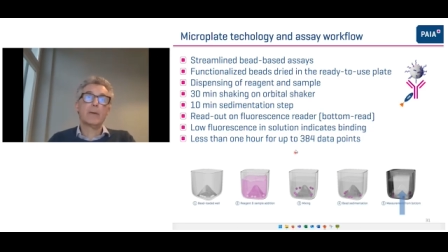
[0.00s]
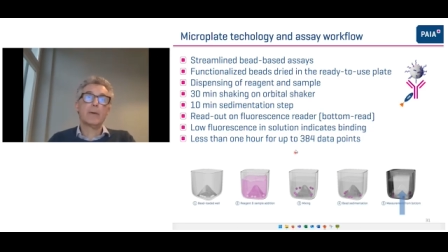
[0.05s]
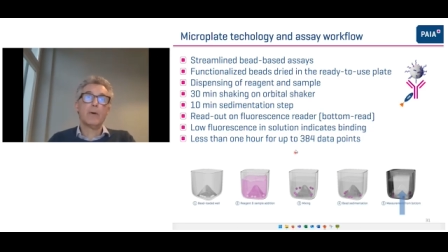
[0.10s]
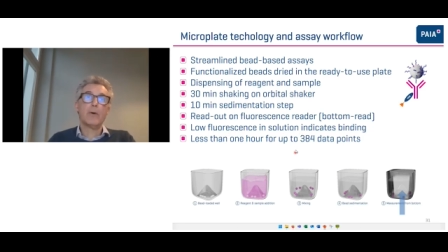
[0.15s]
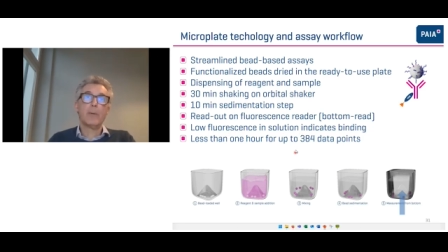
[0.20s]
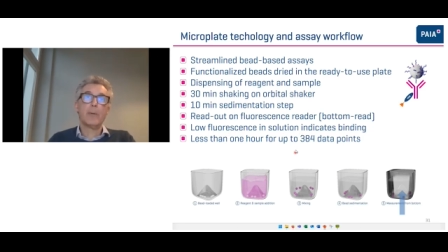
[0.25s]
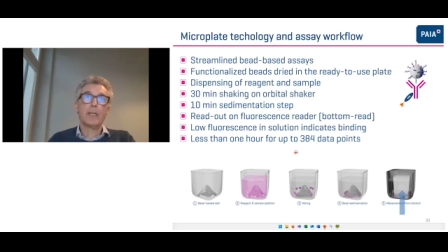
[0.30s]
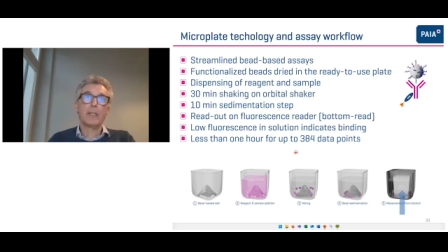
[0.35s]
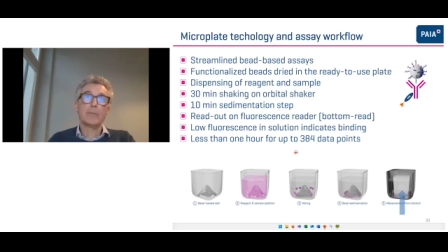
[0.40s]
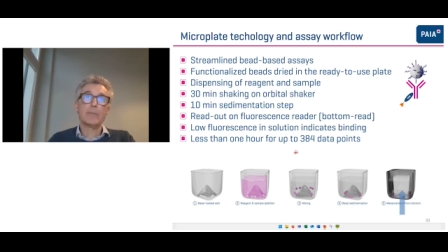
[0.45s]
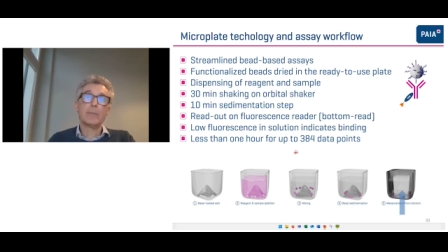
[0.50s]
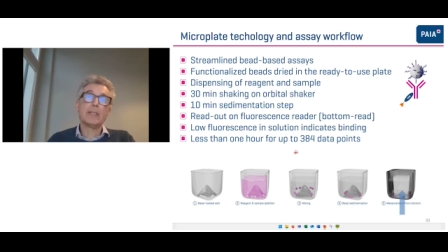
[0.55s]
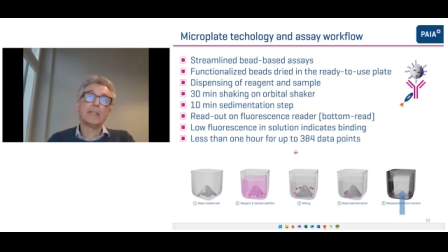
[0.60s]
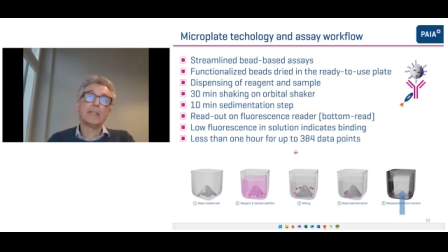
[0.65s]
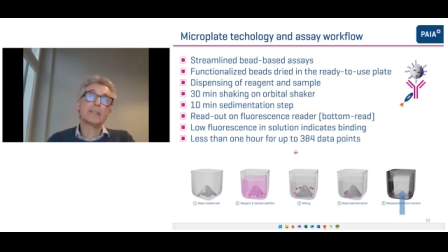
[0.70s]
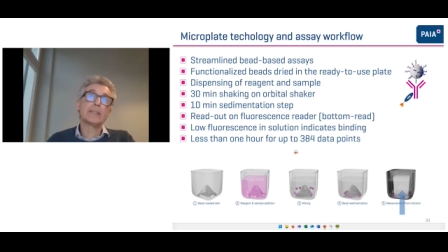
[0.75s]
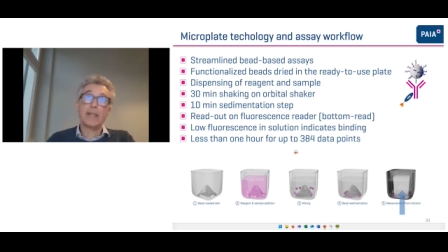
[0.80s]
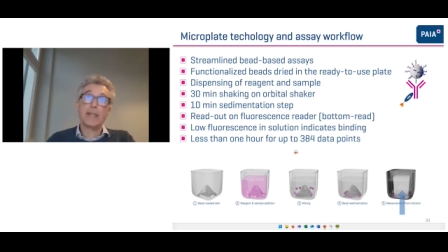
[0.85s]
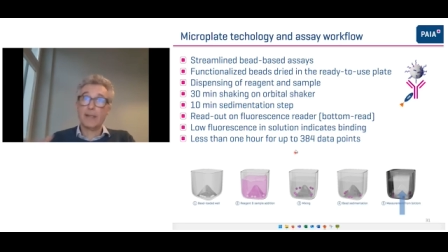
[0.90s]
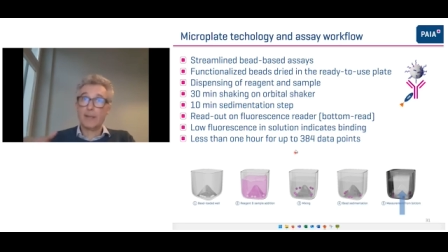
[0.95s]
always
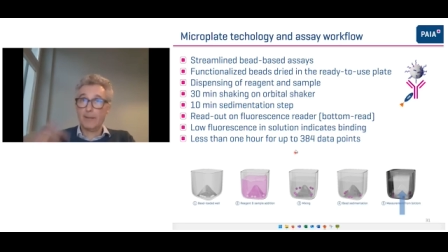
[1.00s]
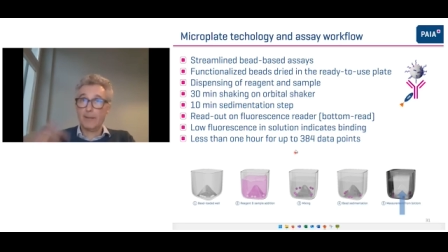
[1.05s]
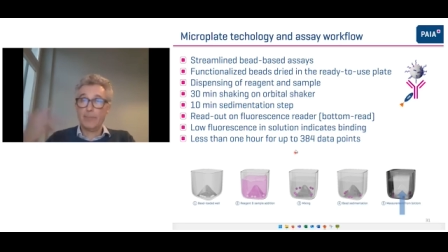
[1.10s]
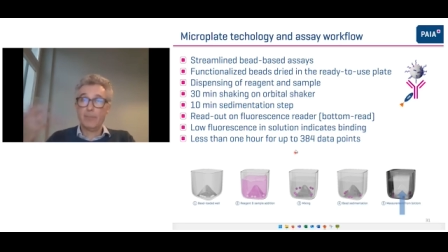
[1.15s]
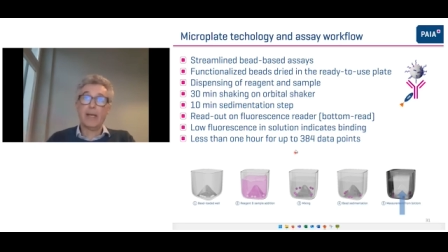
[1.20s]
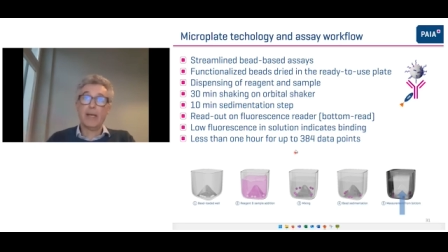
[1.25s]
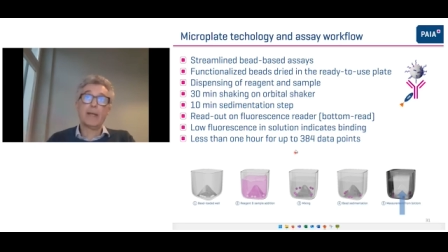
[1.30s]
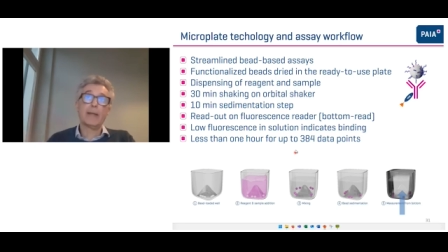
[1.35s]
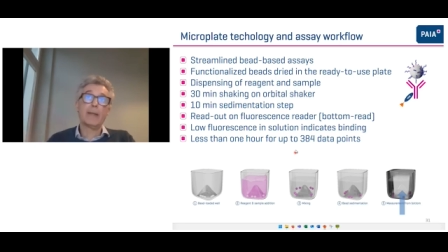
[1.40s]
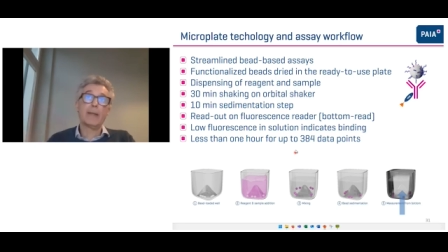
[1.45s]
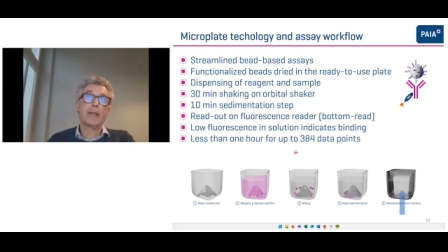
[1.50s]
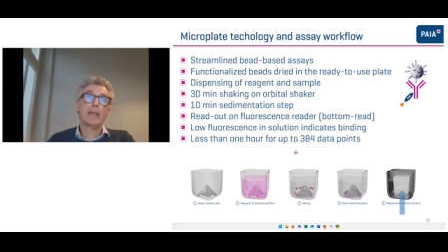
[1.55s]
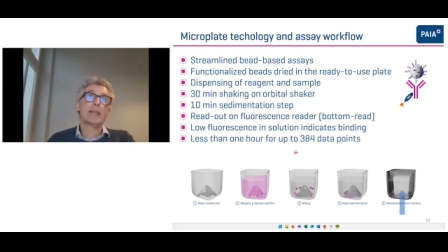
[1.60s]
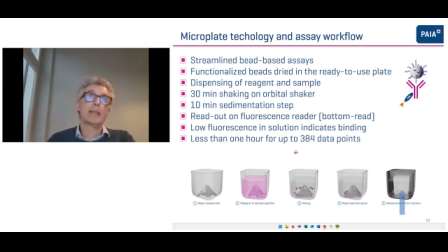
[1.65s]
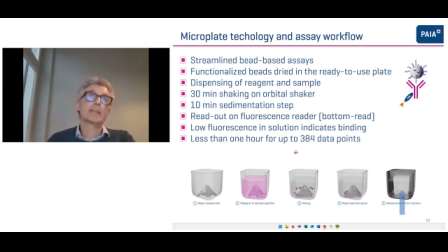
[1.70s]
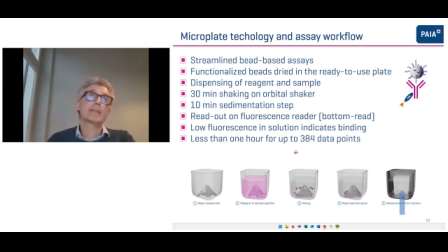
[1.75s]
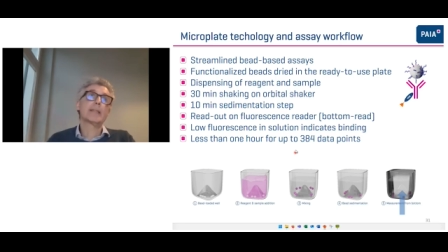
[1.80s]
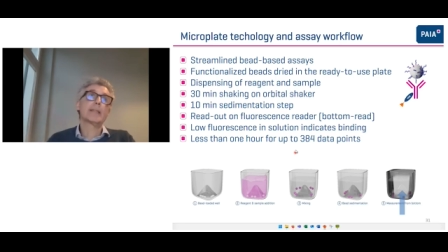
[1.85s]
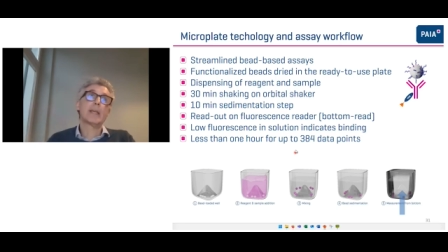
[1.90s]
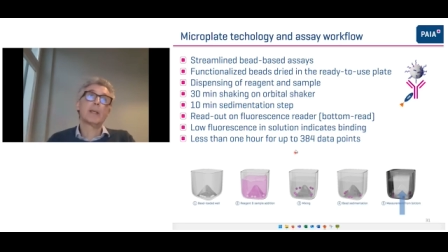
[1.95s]
means that binding
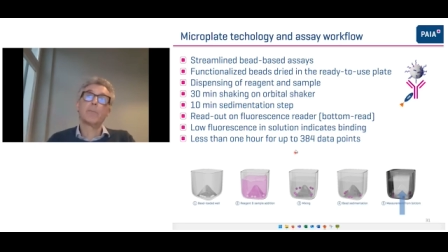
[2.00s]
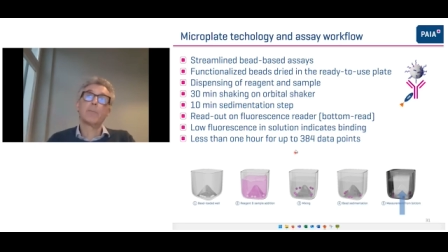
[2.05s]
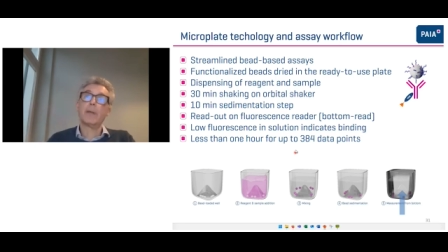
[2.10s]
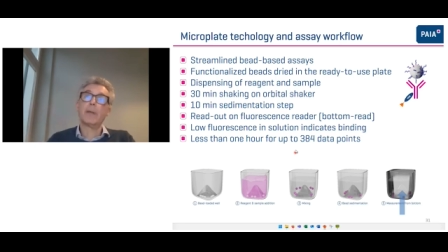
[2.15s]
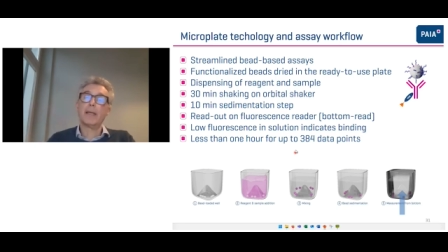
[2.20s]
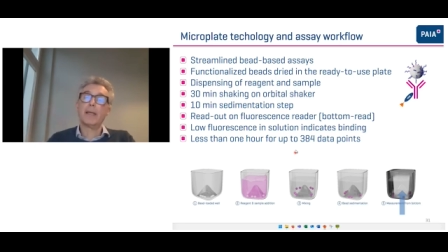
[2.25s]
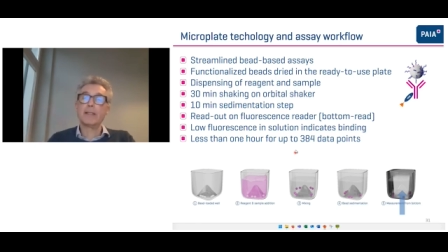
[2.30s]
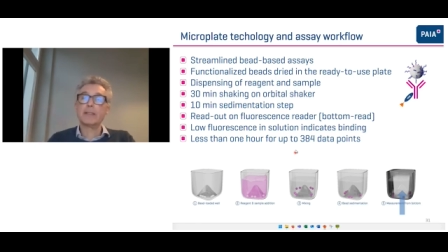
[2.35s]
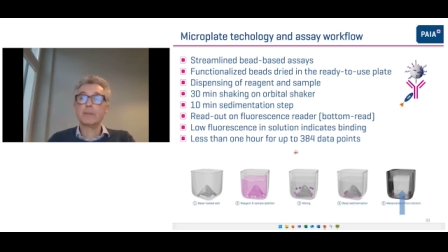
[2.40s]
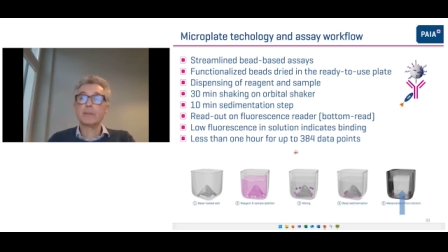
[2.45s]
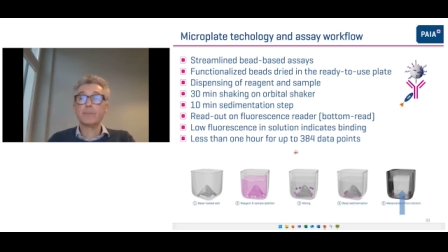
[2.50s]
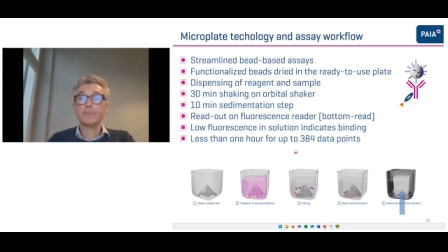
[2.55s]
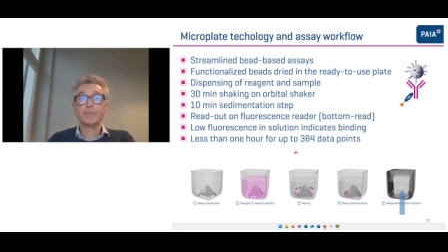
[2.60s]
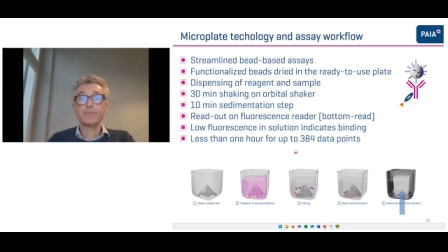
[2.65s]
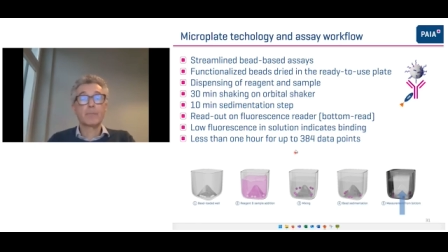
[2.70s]
has taken place.